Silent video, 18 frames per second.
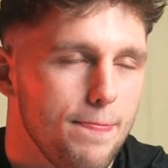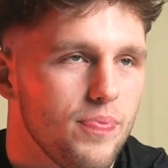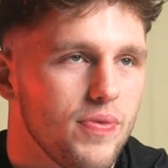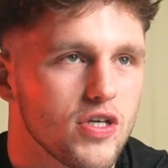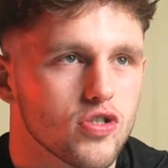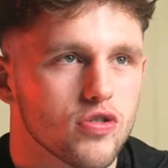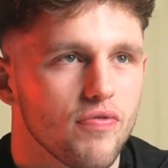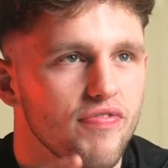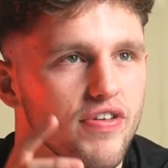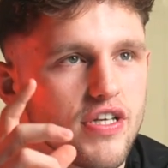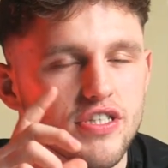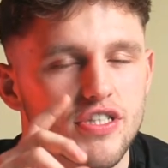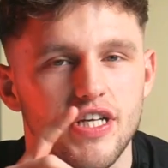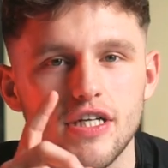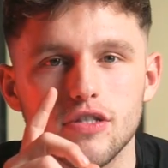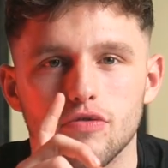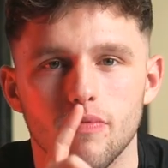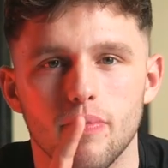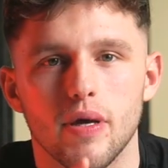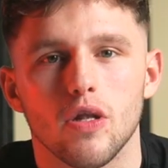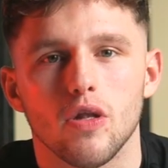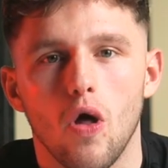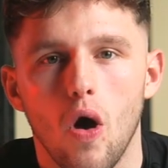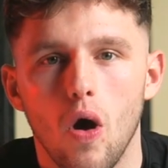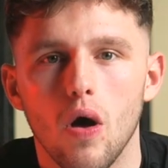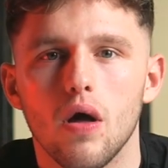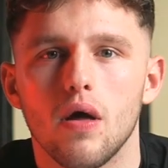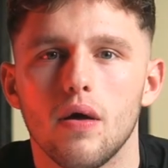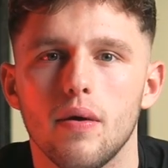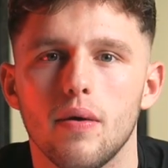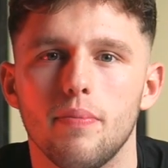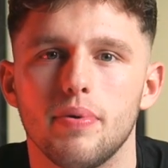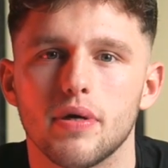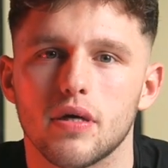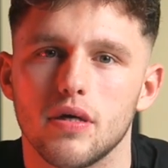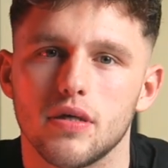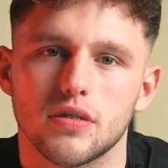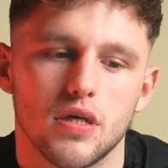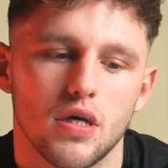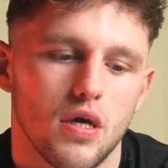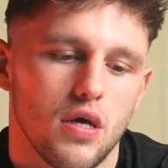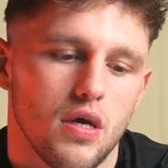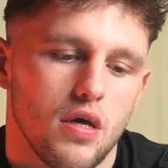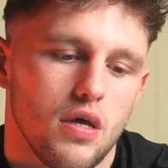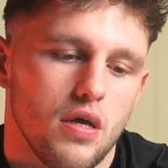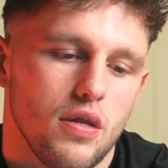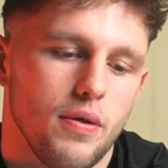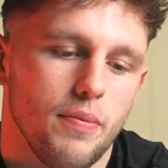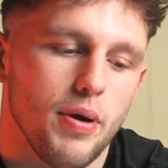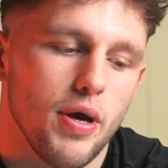that's something that sticks with me a lot, because the